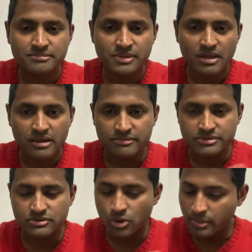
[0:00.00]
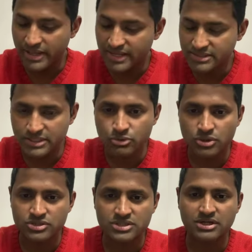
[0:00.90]
If nobody has any
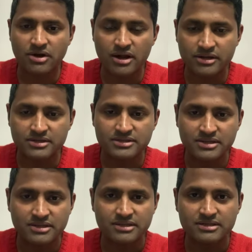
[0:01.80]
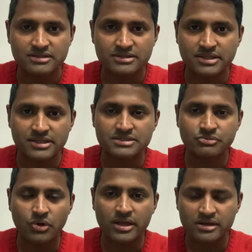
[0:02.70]
questions around it, that is
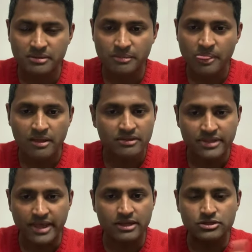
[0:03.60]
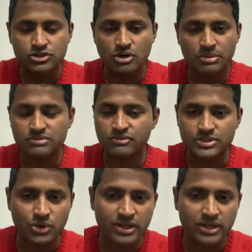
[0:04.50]
fine. Thank you so much for joining.